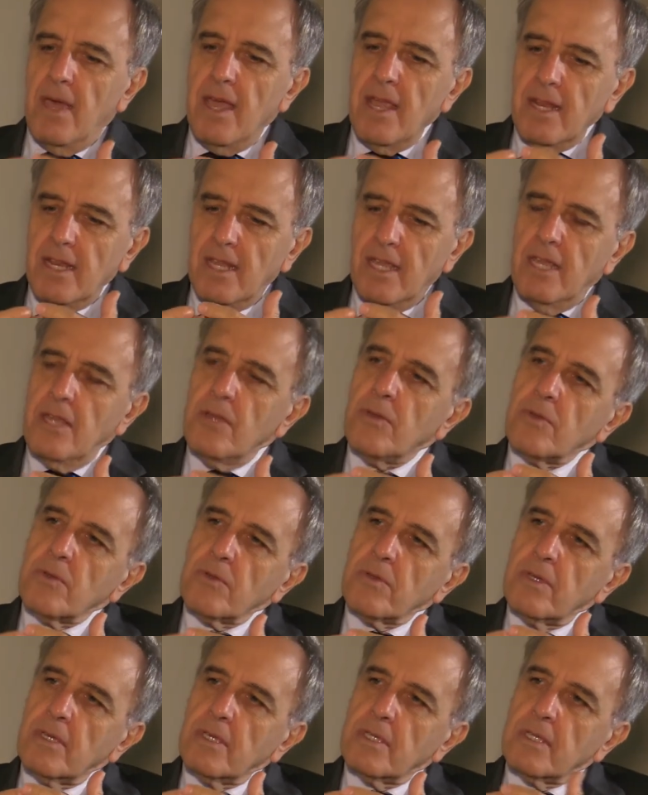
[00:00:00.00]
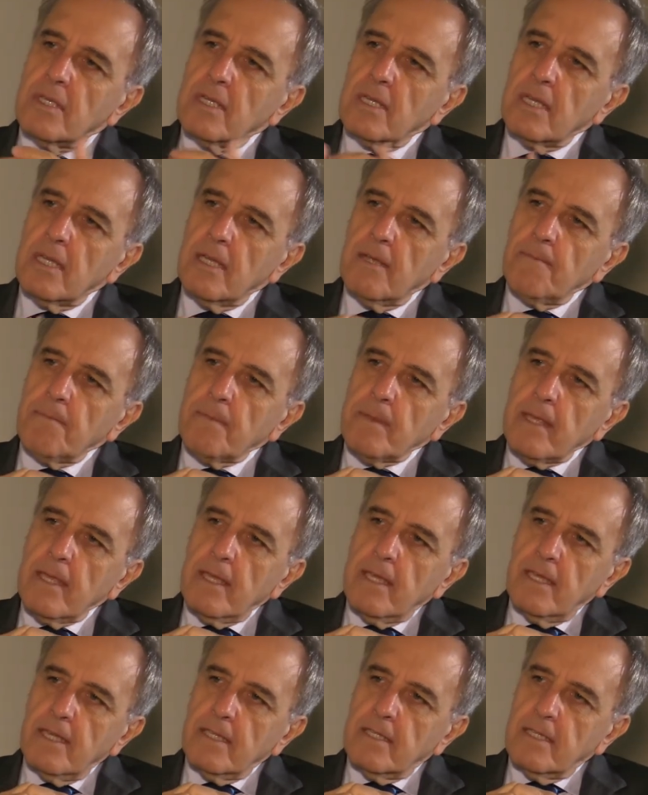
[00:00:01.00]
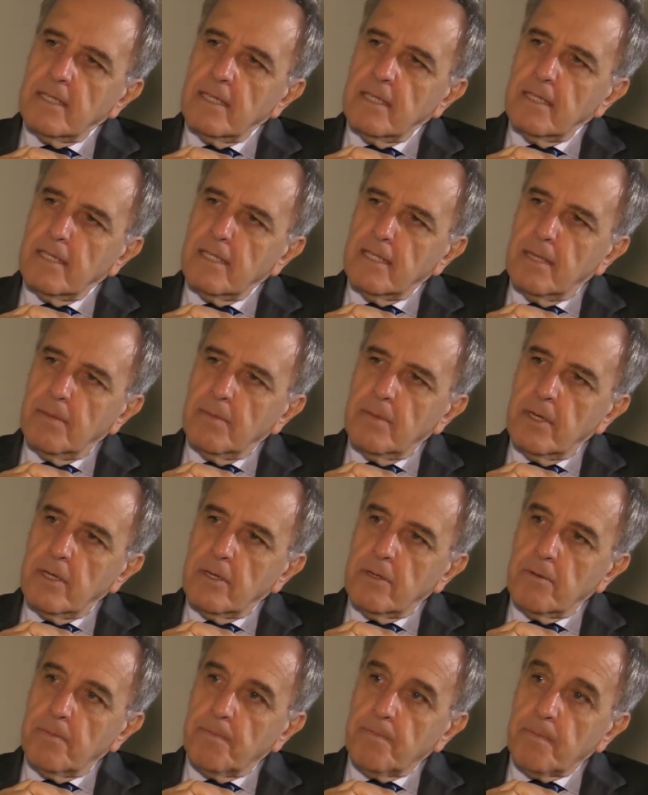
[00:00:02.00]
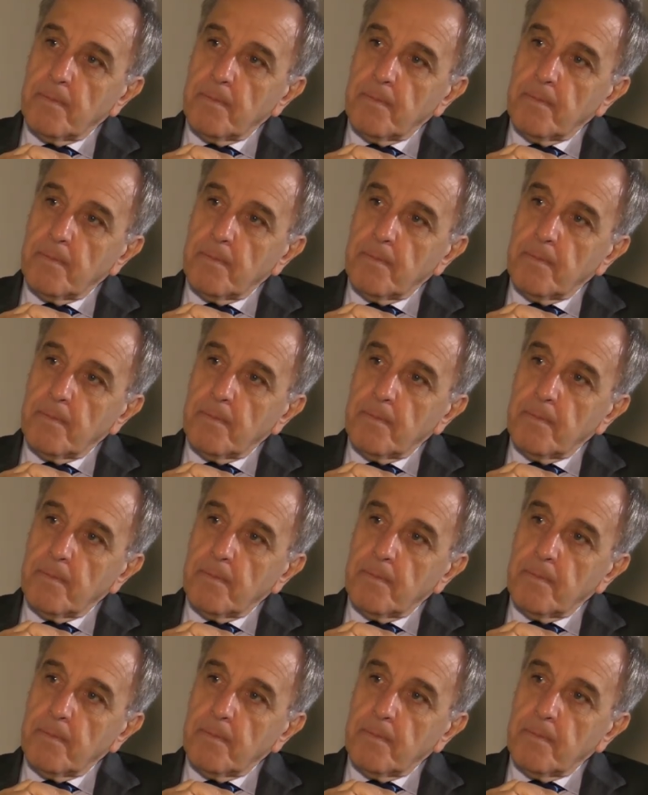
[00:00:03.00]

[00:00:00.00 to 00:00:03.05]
main issue is the mission.